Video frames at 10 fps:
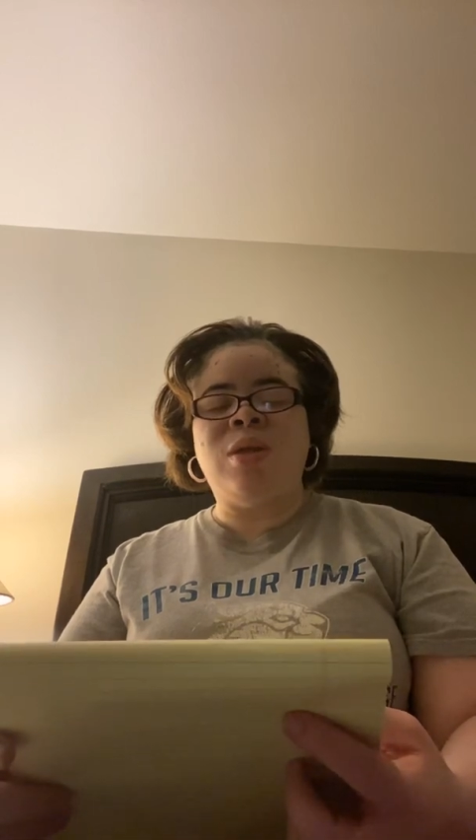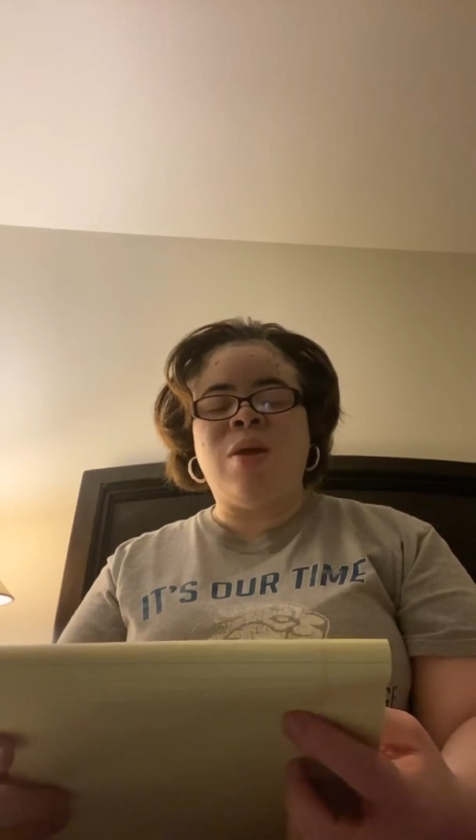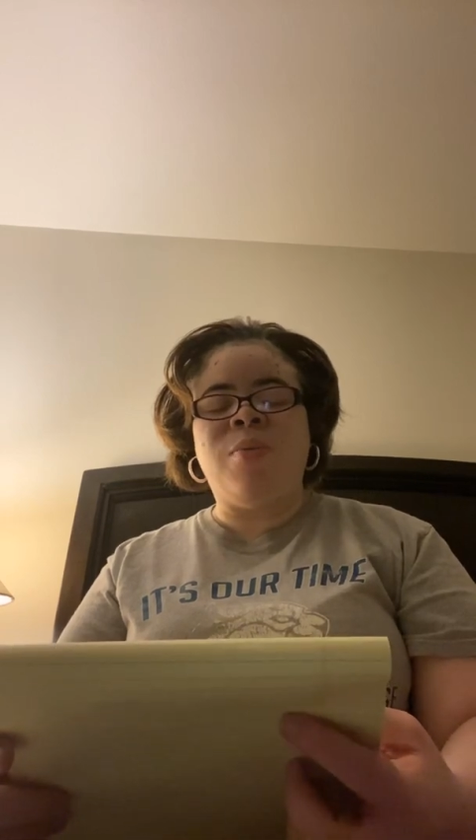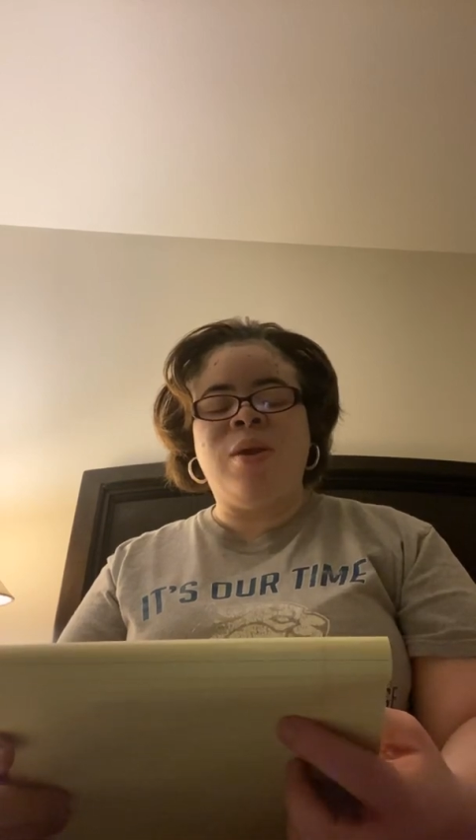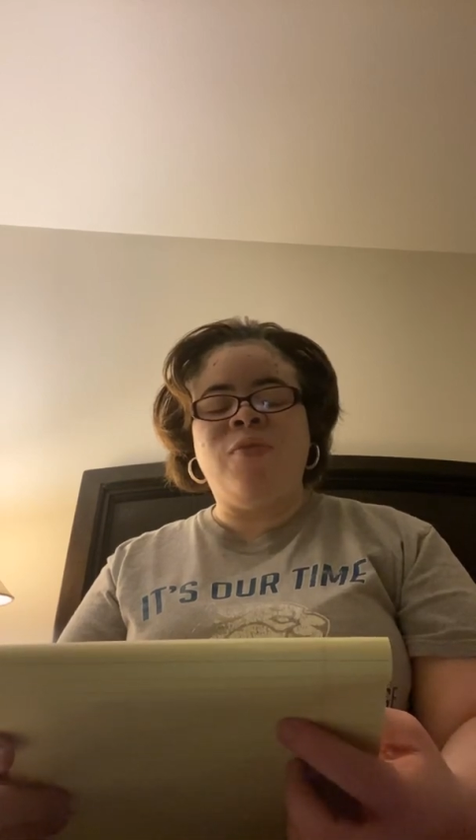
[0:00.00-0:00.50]

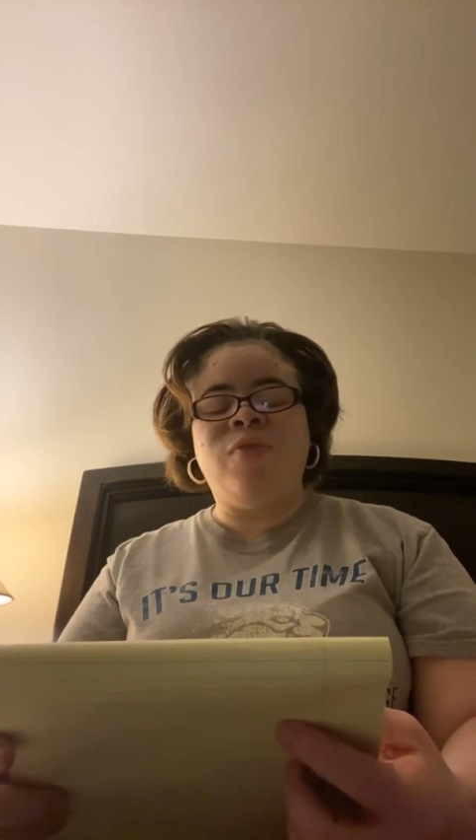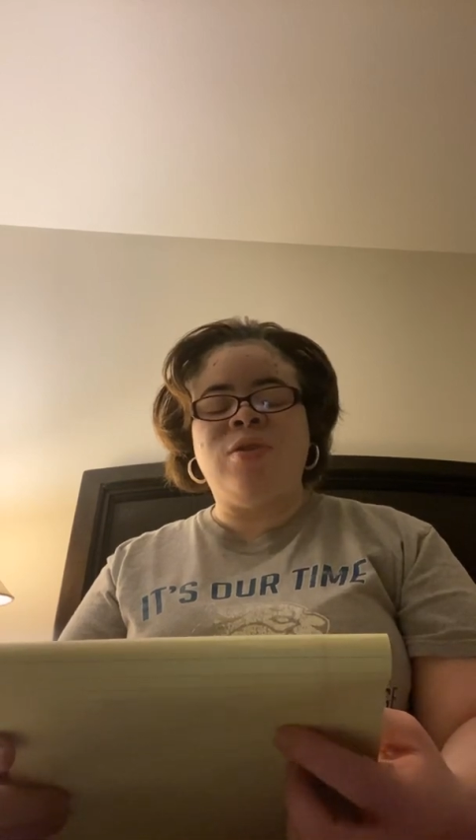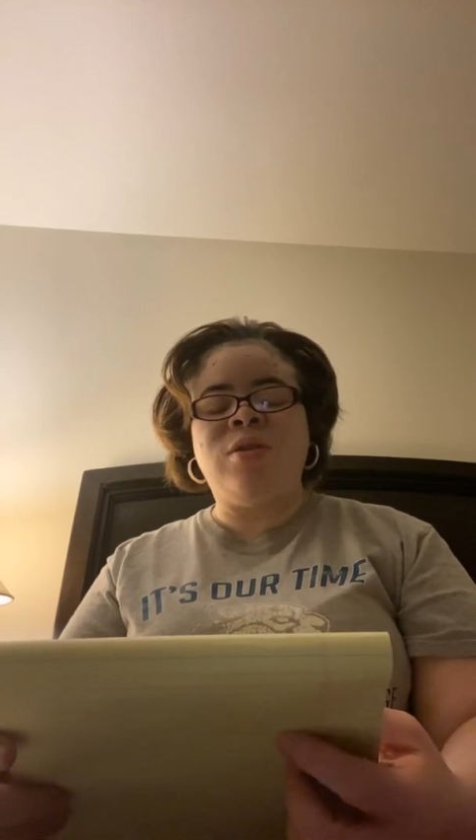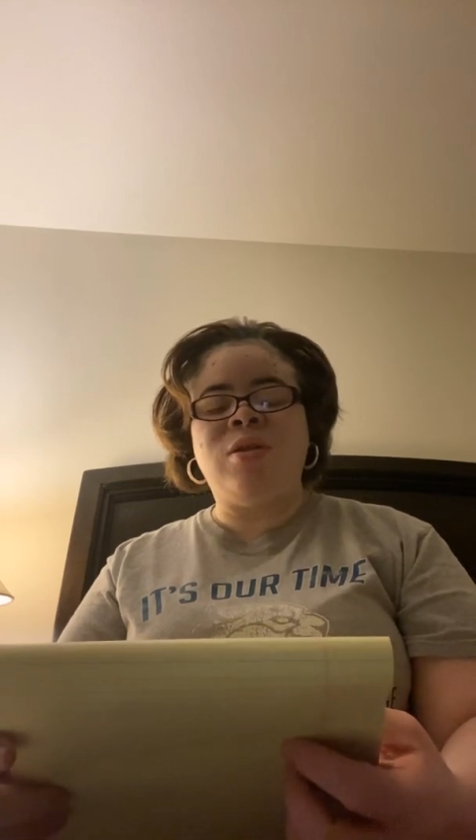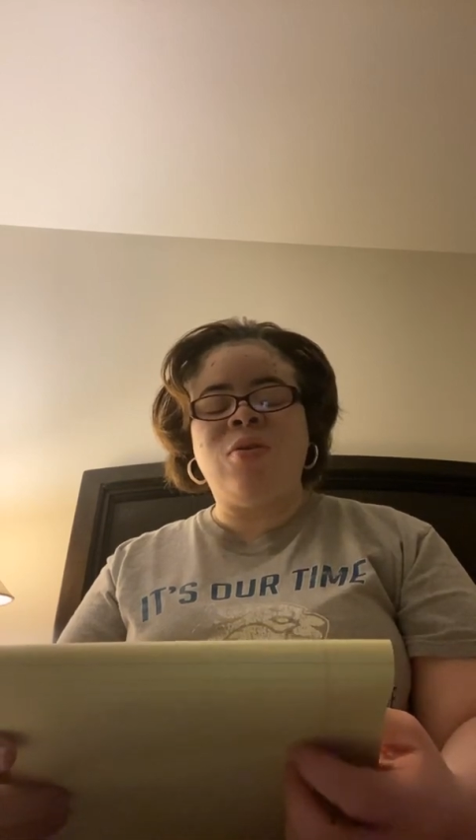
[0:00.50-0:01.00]
not ready for
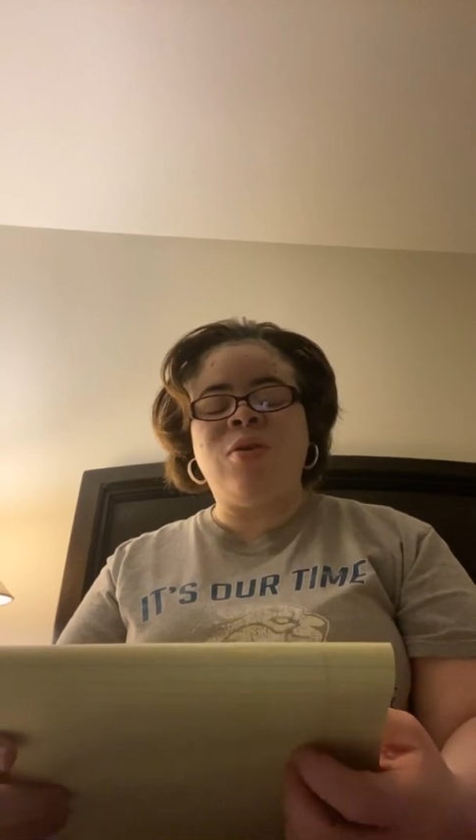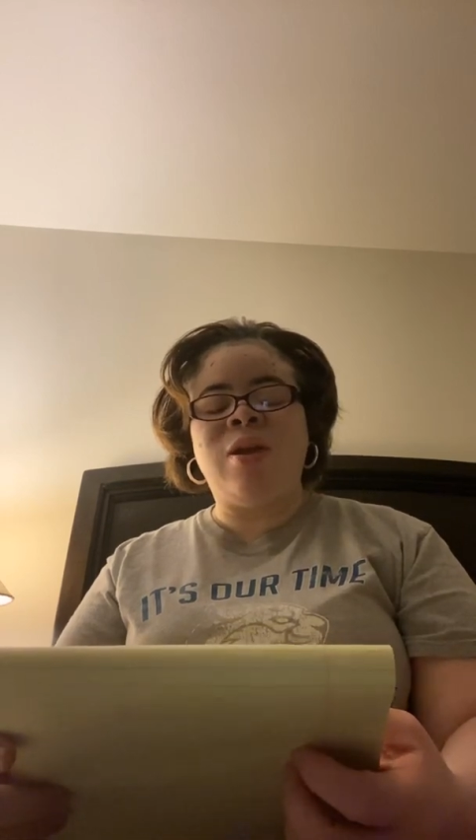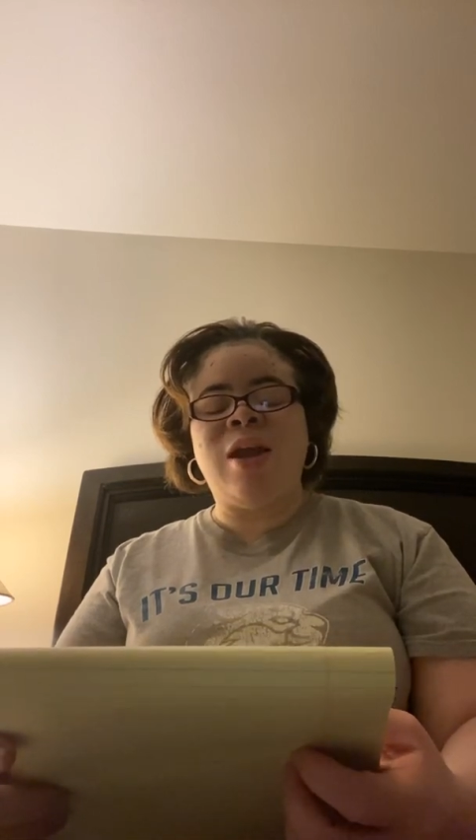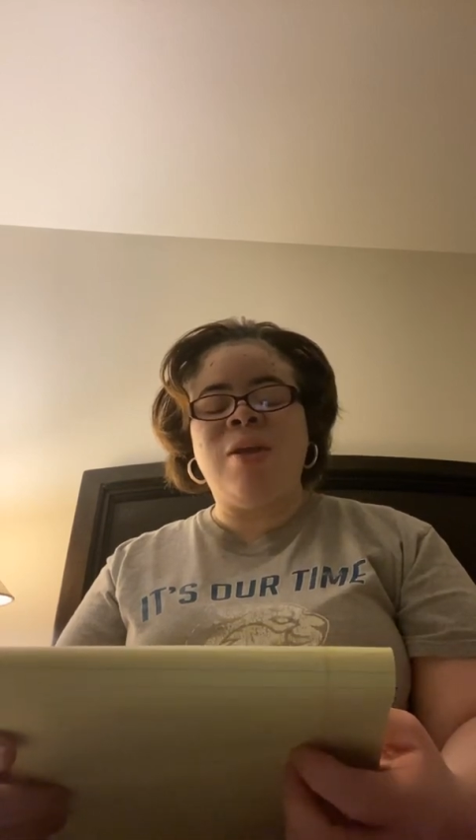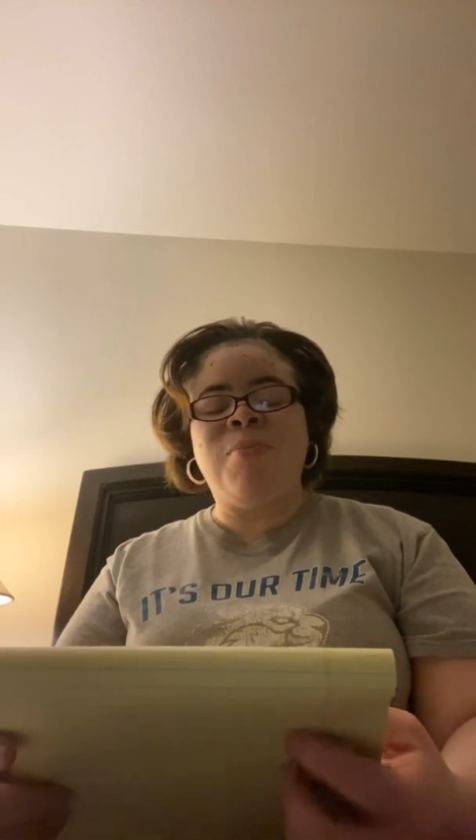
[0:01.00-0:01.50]
the snow
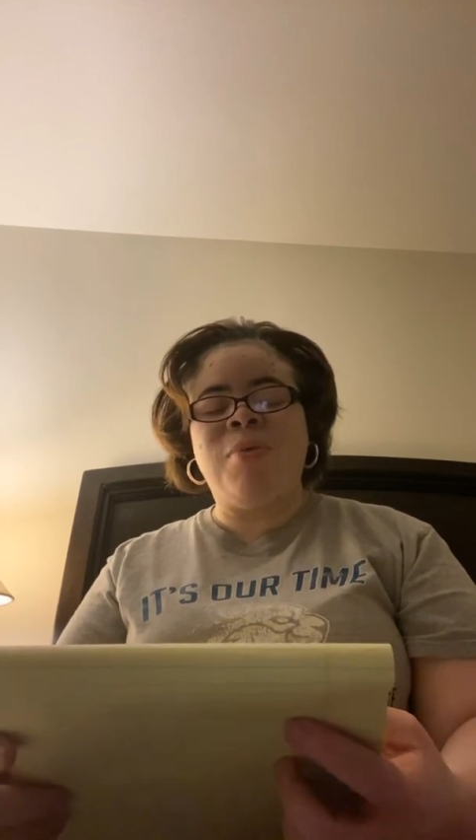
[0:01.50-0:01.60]
today,